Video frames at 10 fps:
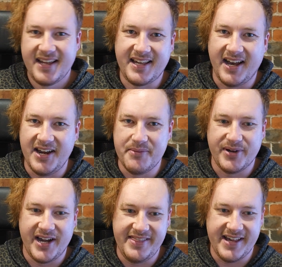can't
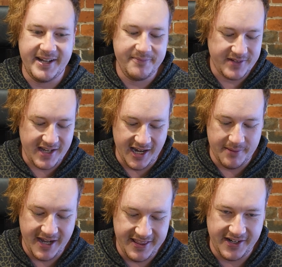abide that. Can't
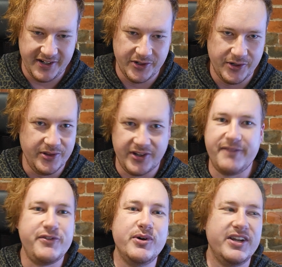abide that at all. Look,
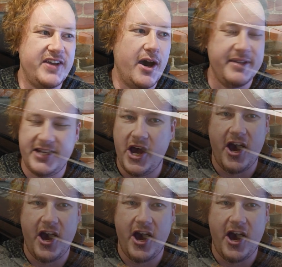if you want to tell me, yeah,